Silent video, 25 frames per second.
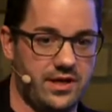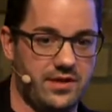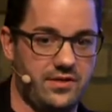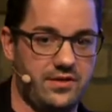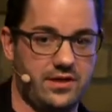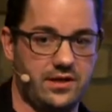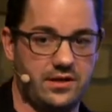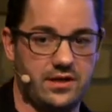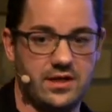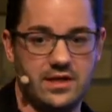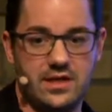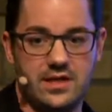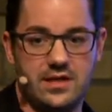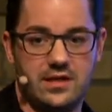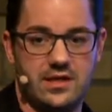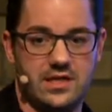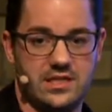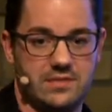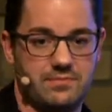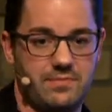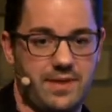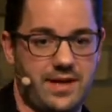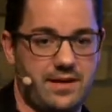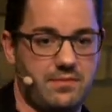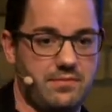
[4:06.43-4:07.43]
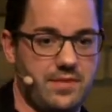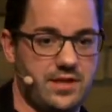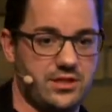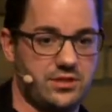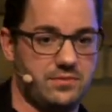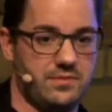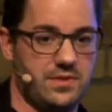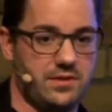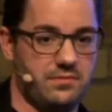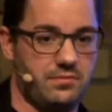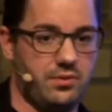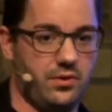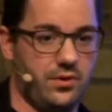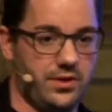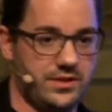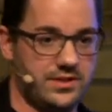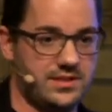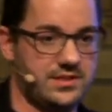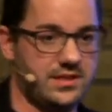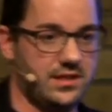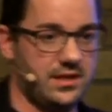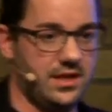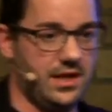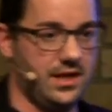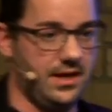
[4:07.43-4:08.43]
I think there's better measurement
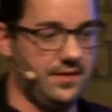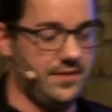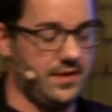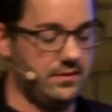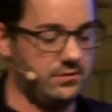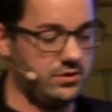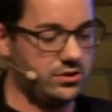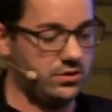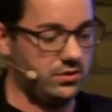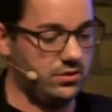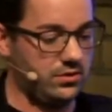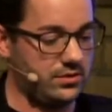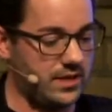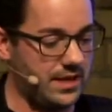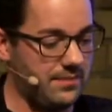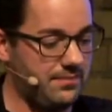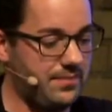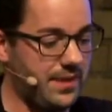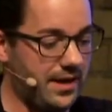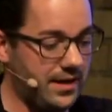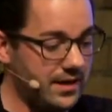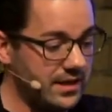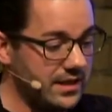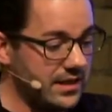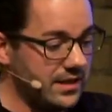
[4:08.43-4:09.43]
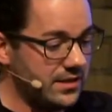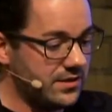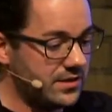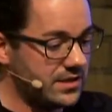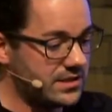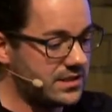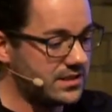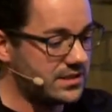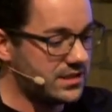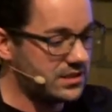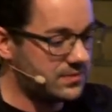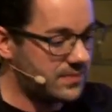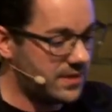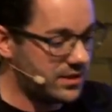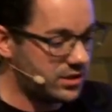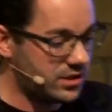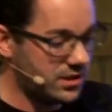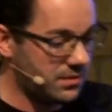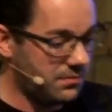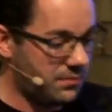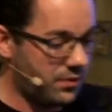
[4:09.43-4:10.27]
points that we should look at. But this is especially